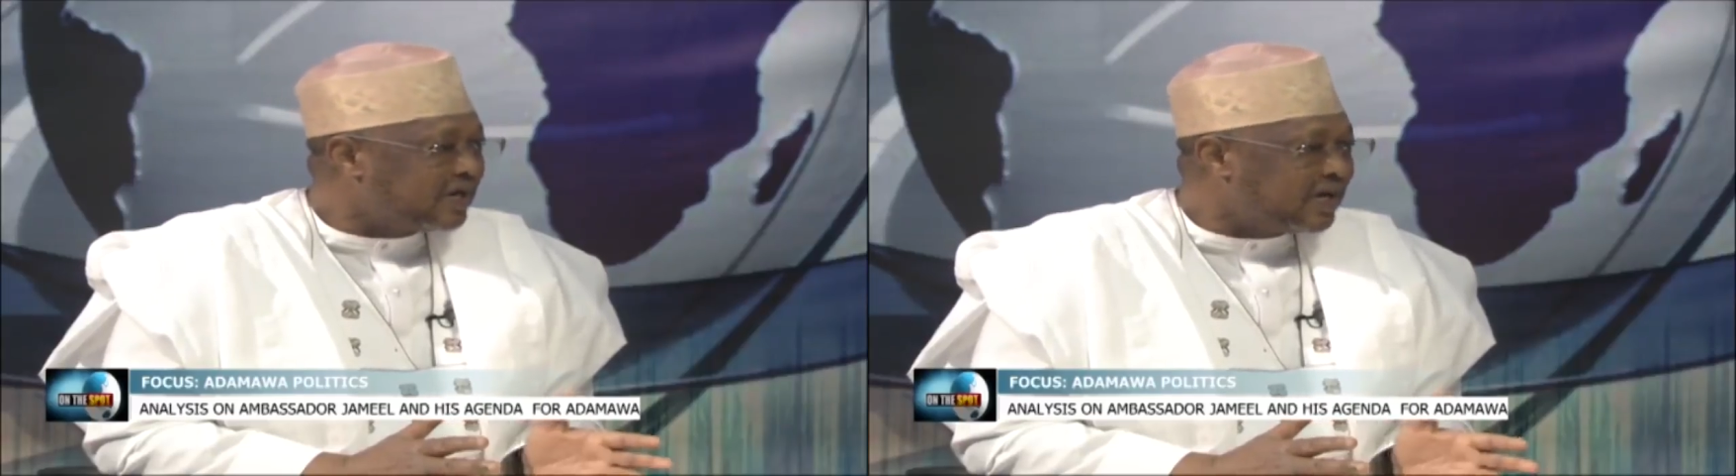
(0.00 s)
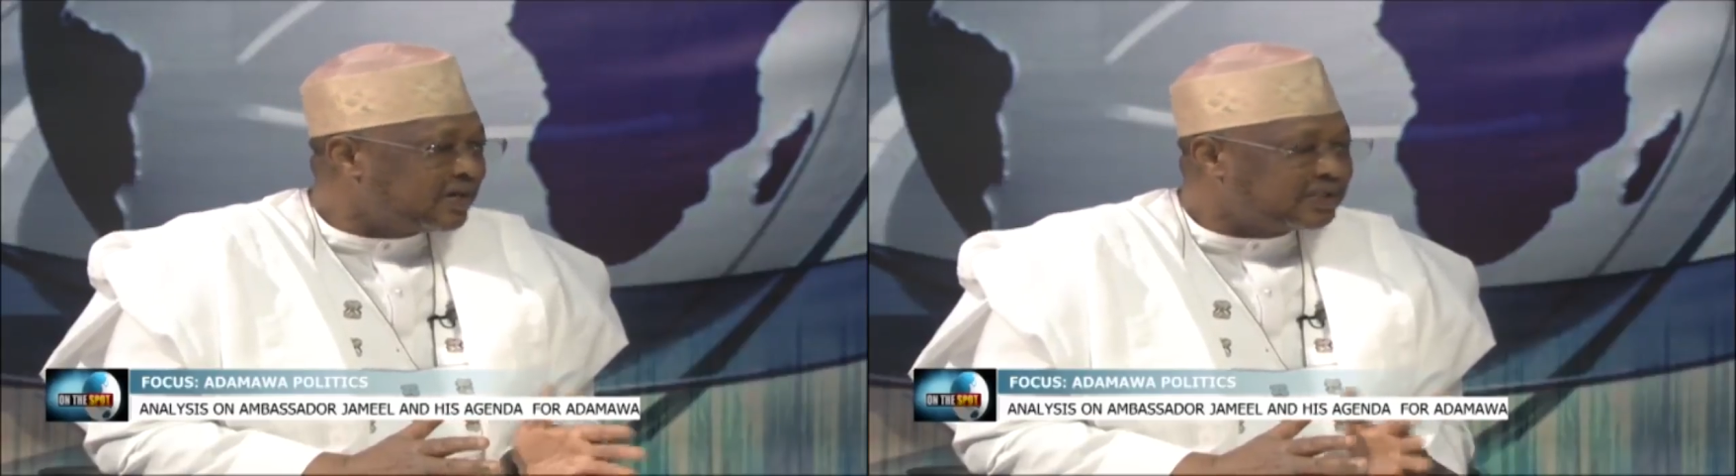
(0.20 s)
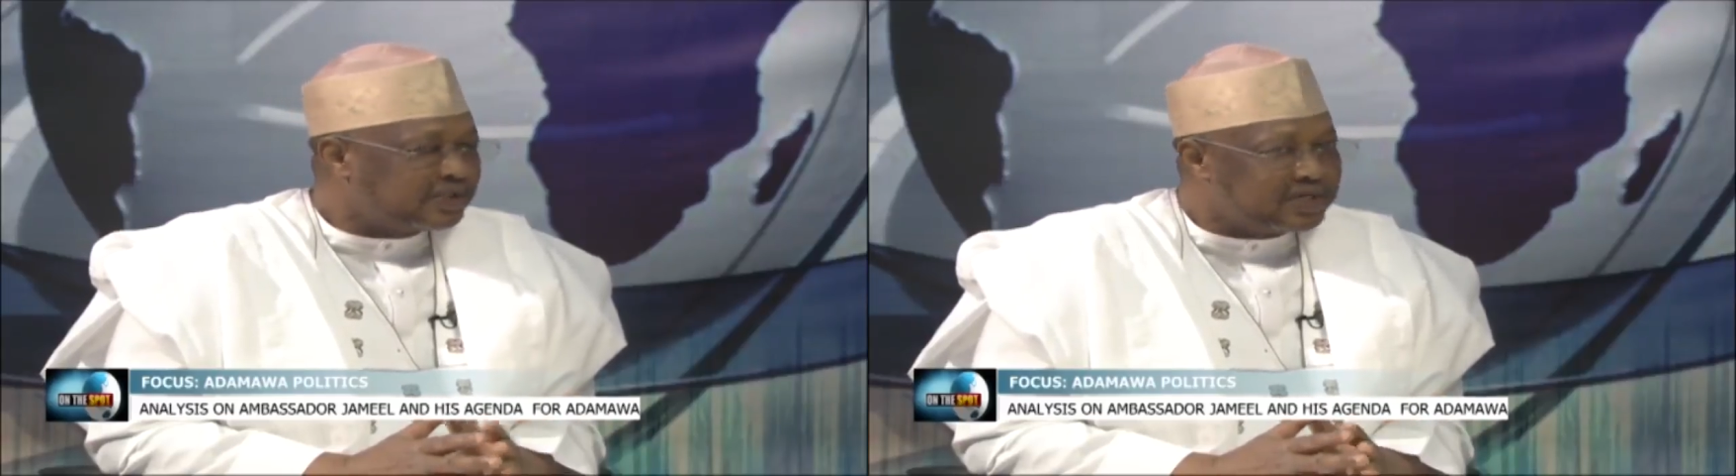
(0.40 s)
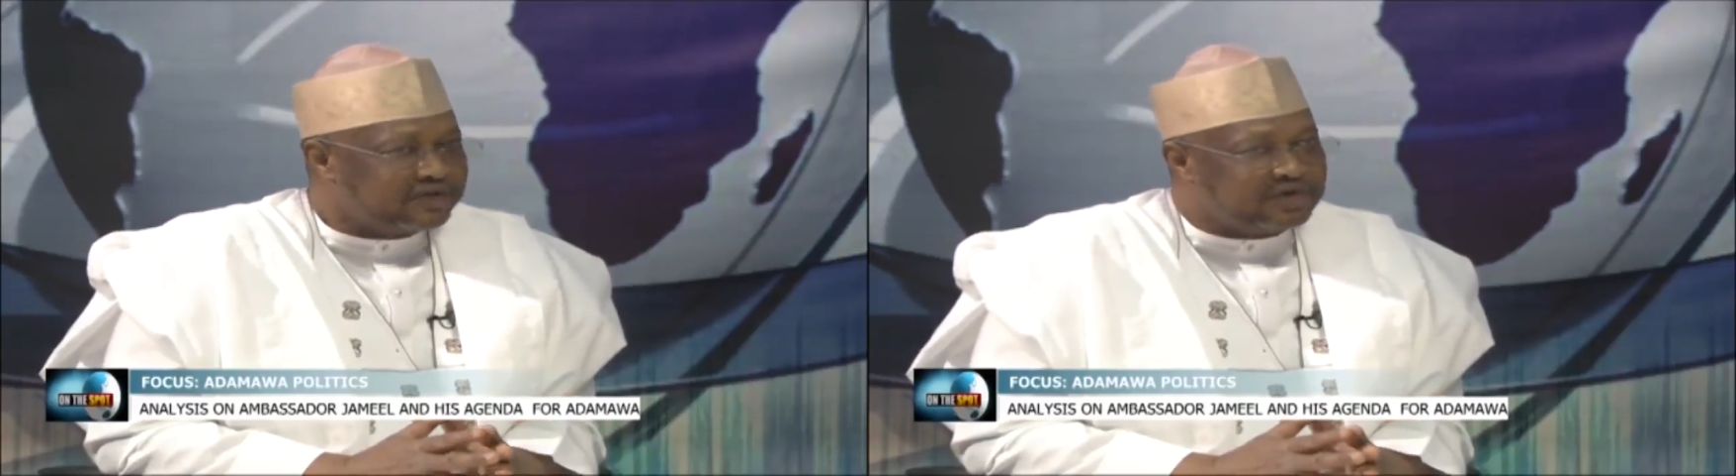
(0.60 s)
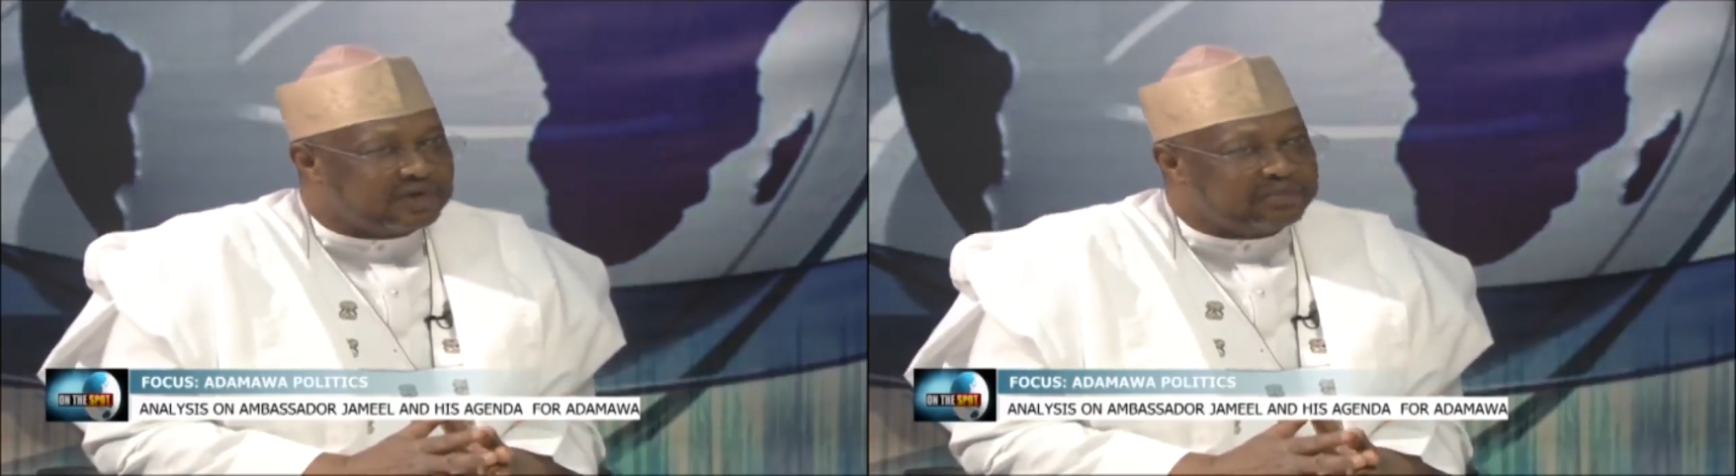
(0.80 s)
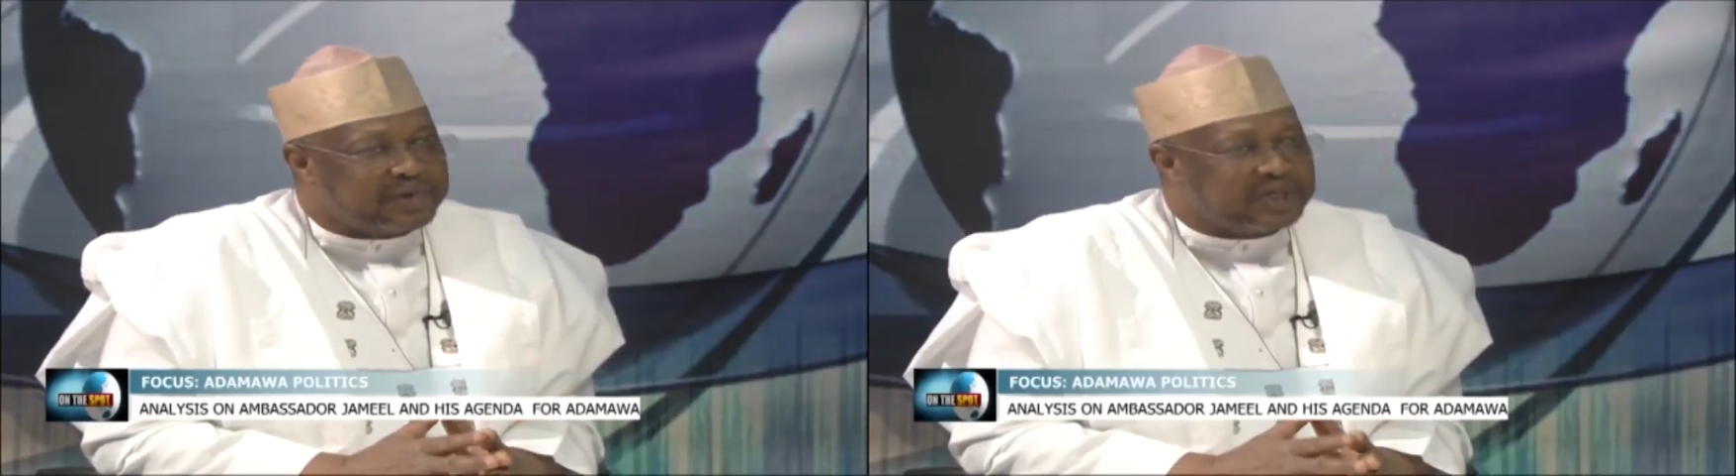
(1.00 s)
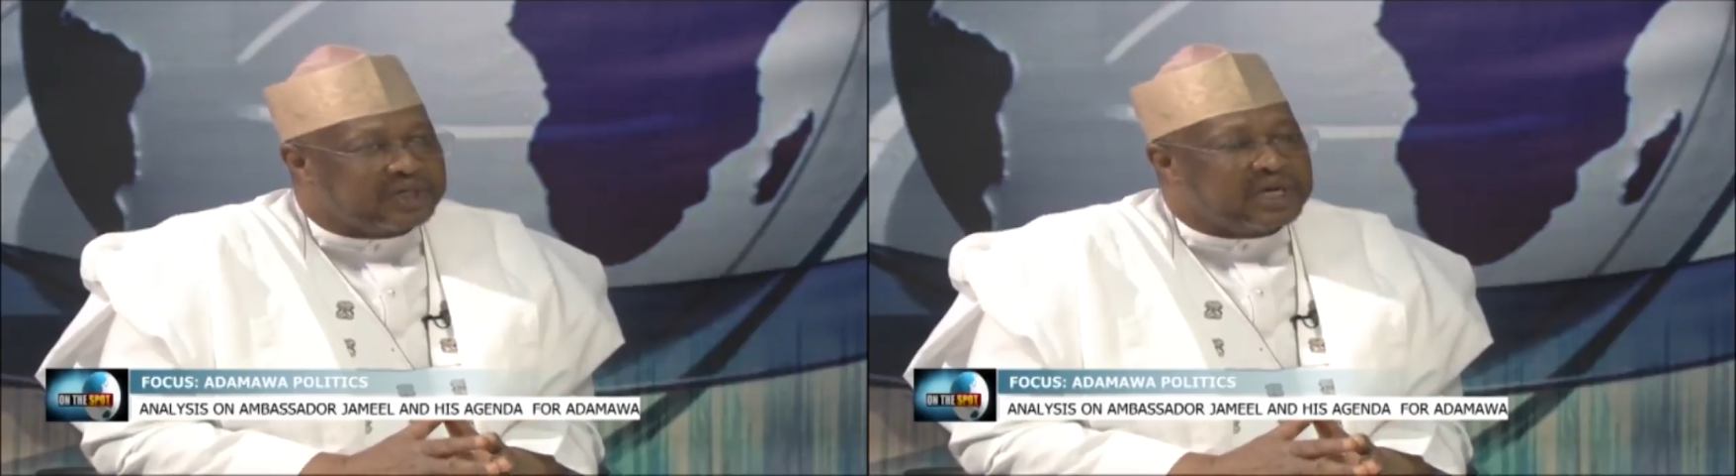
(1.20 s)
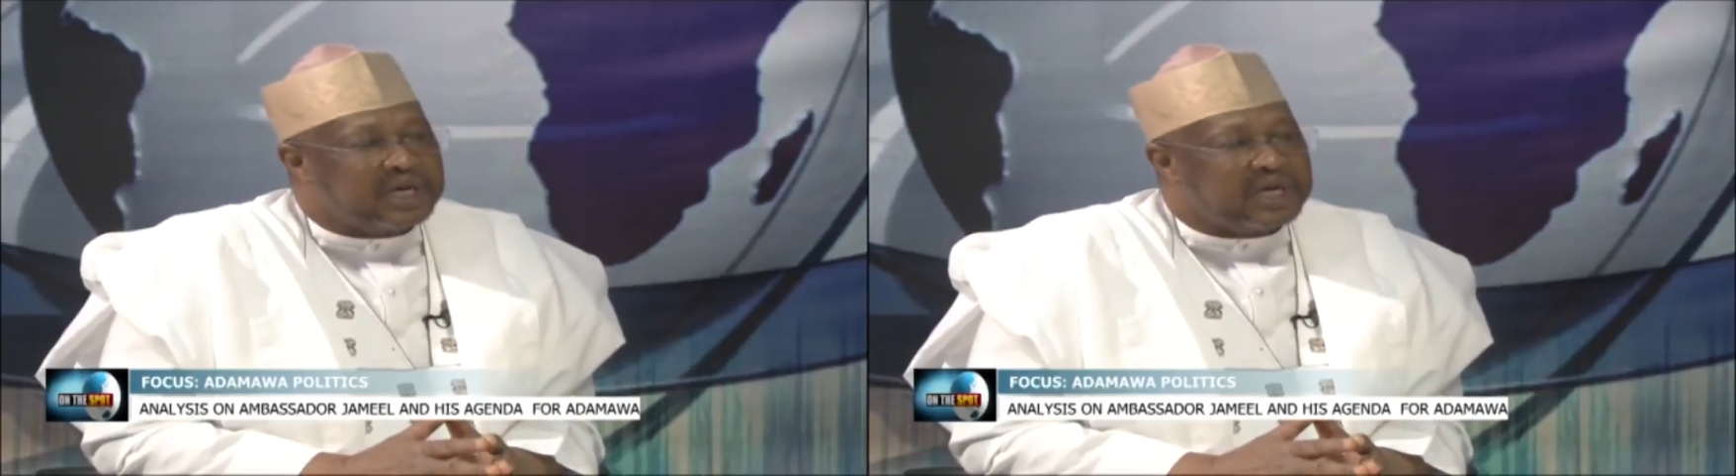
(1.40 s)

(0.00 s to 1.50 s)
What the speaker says: arrested development.